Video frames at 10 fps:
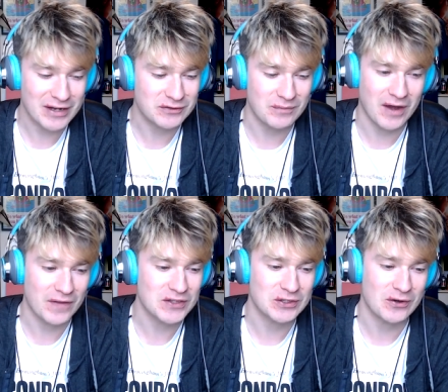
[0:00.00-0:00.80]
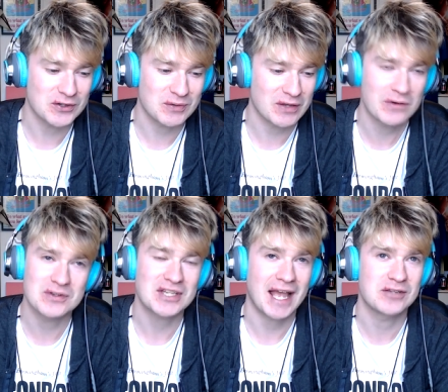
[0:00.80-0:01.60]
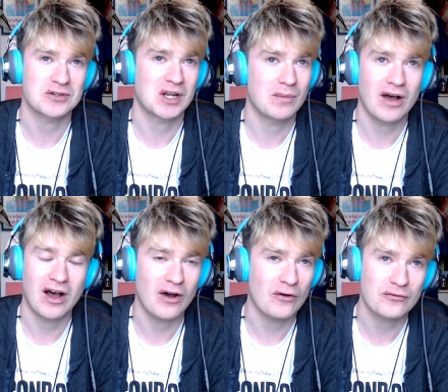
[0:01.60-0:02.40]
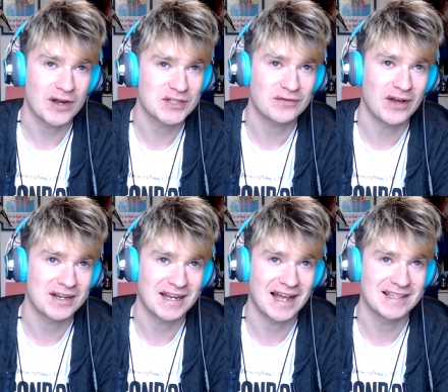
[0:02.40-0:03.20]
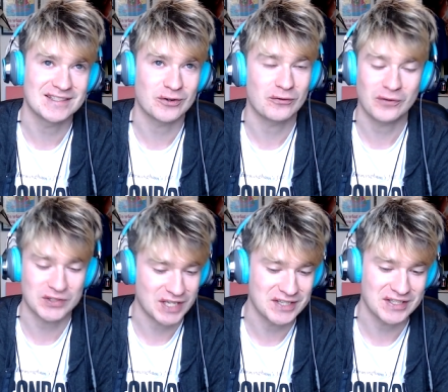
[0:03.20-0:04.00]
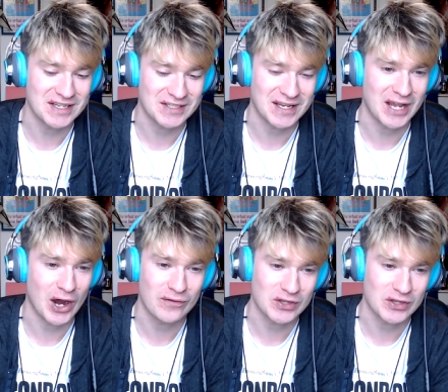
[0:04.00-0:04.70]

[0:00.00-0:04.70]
from other songs, whether it was Kendrick Lamar or Franz Ferdinand or Fontaine's DC, over the